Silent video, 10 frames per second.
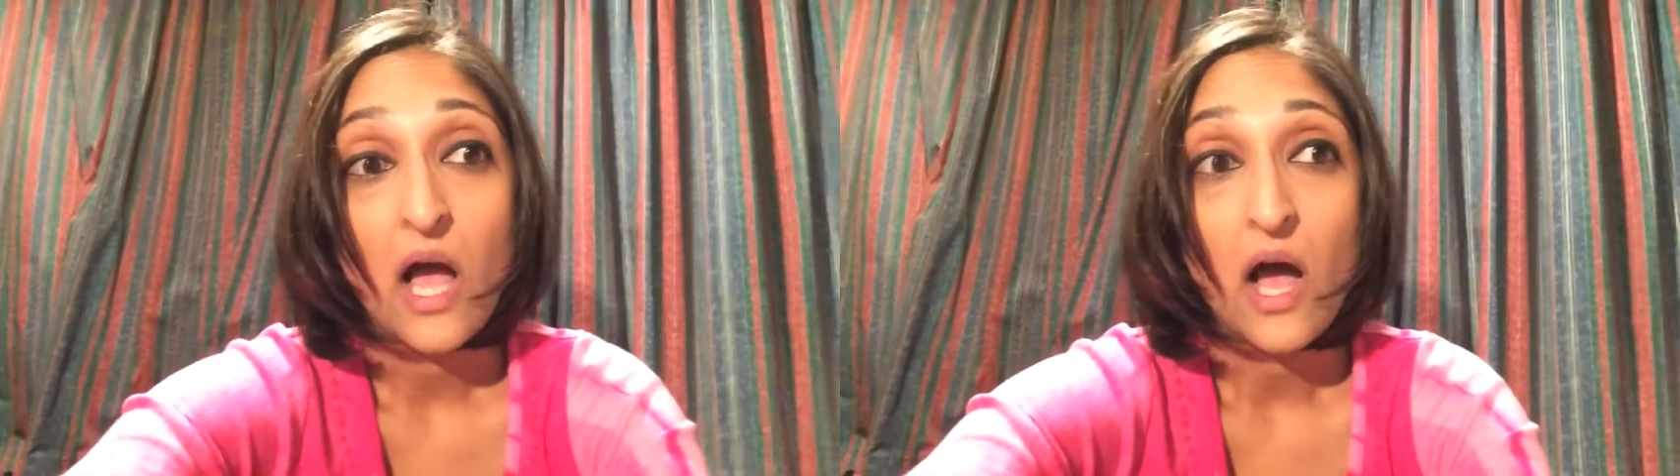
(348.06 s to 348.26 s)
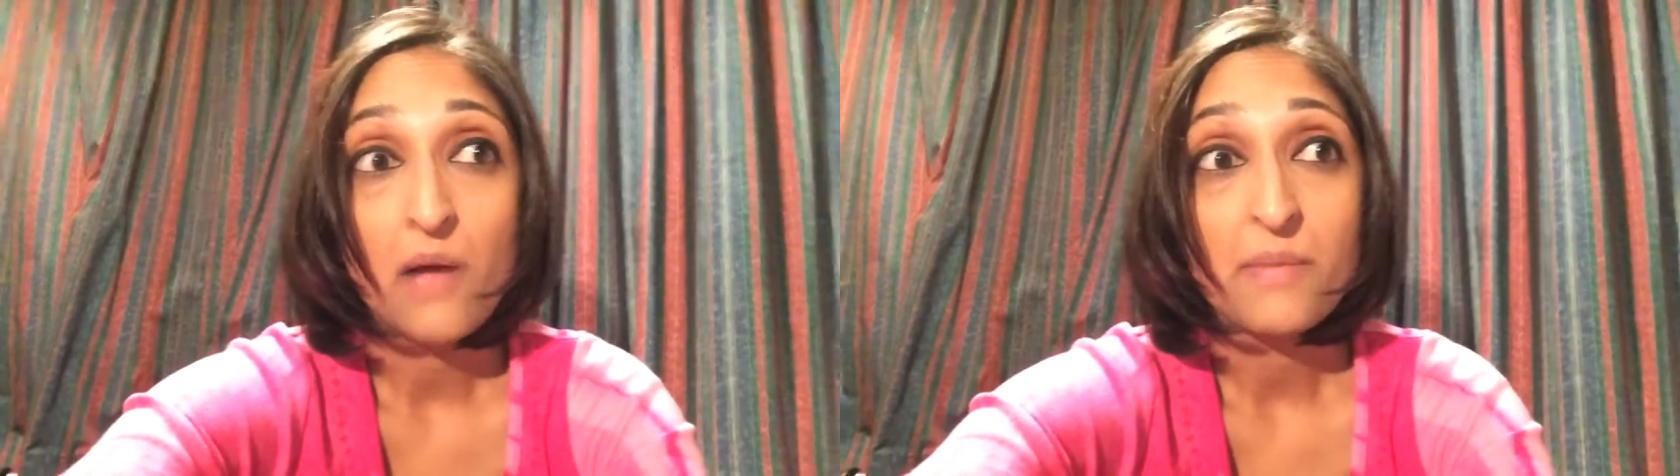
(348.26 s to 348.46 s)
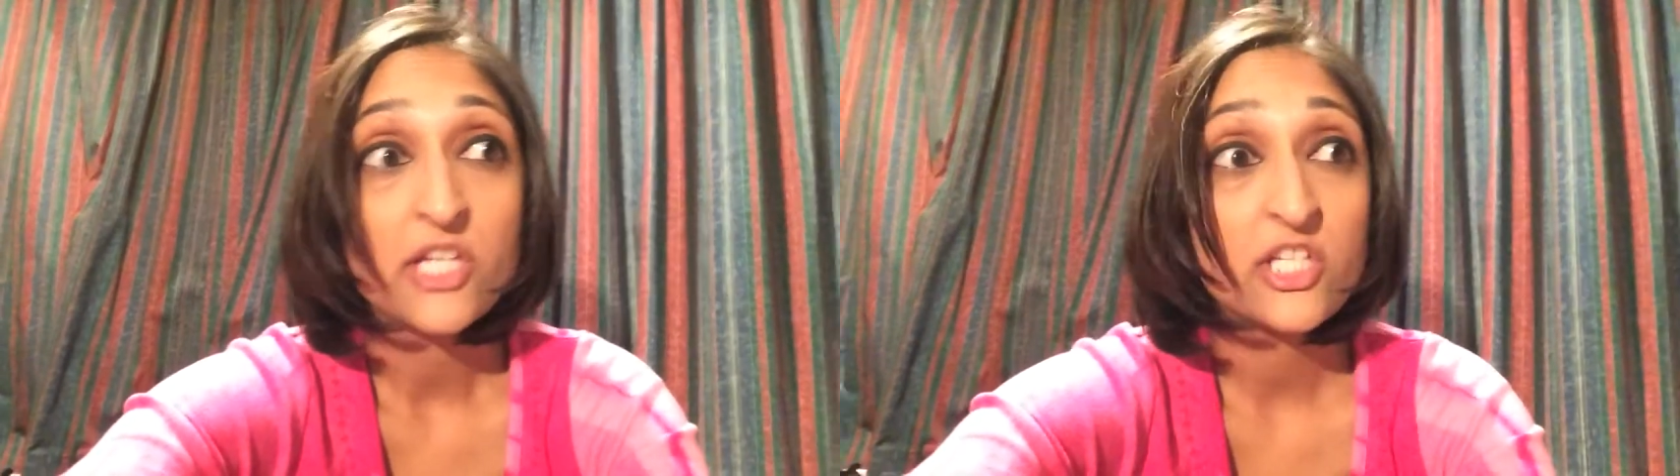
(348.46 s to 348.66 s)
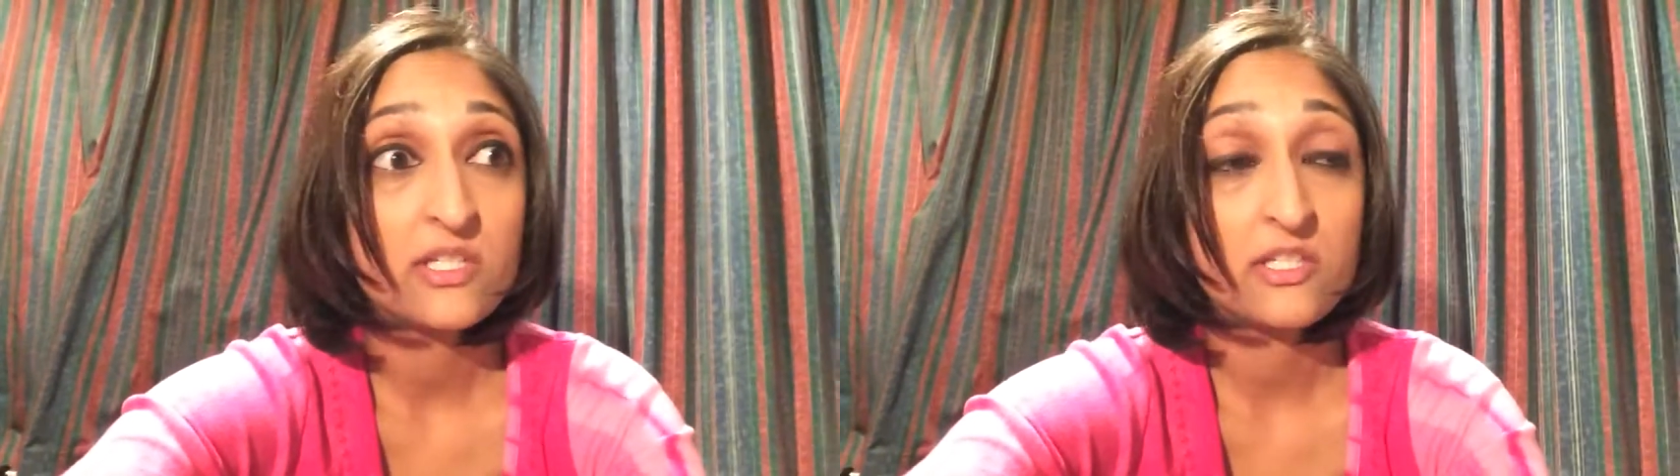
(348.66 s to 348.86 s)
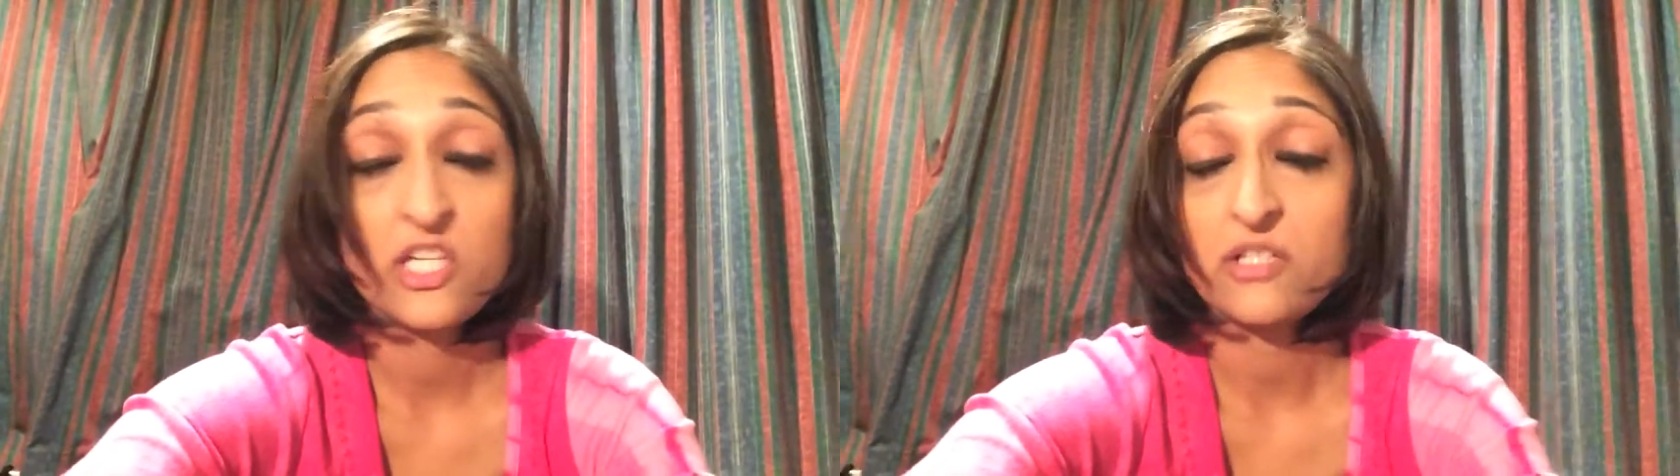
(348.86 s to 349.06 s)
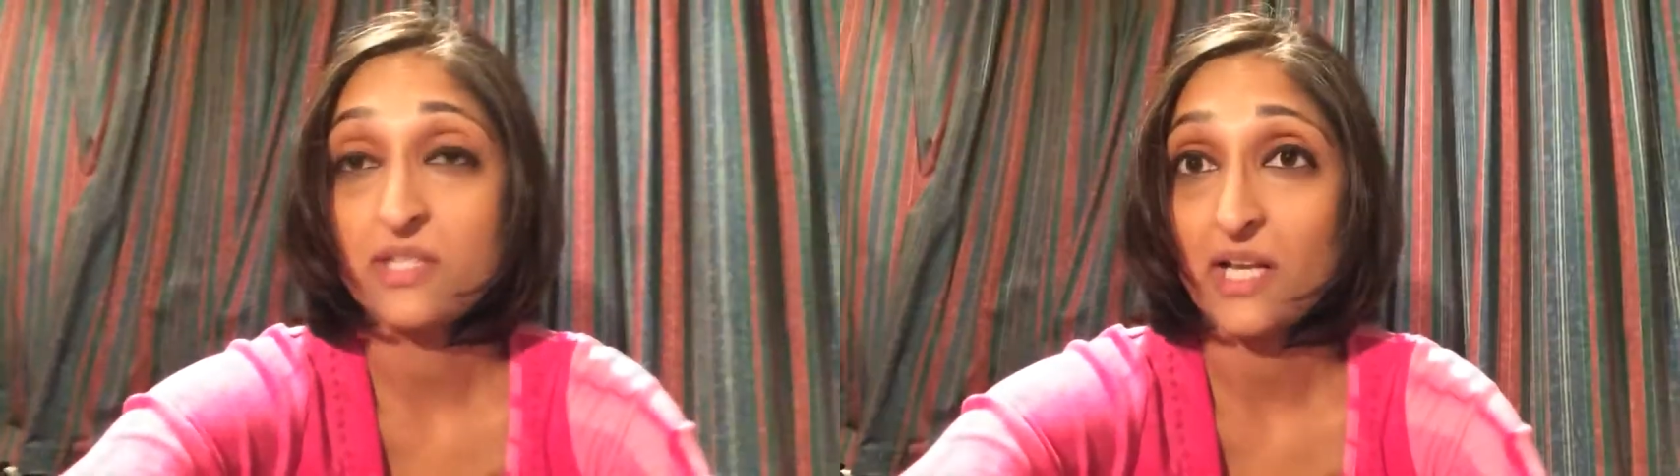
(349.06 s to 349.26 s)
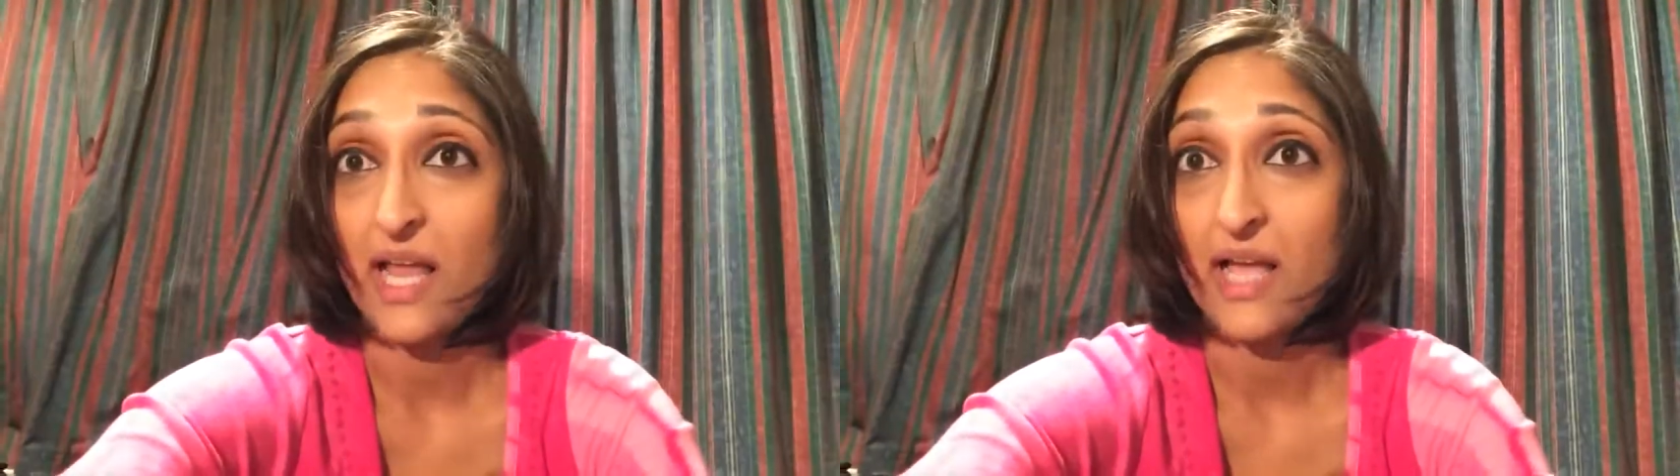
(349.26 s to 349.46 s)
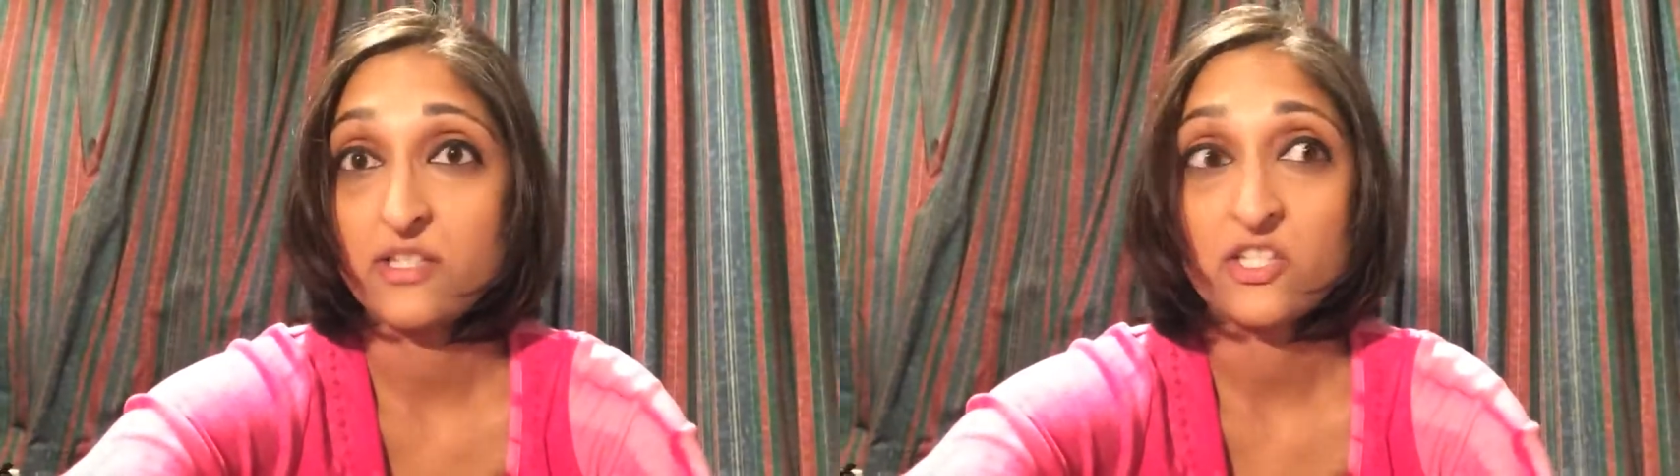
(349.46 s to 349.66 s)
And she does the
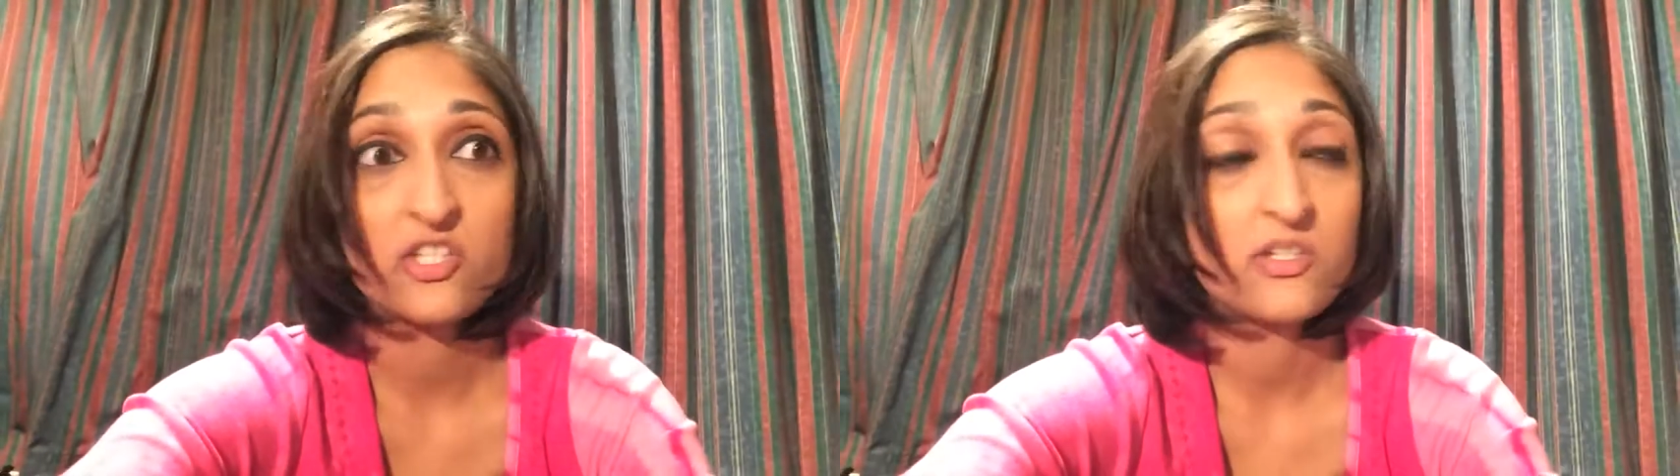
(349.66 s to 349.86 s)
class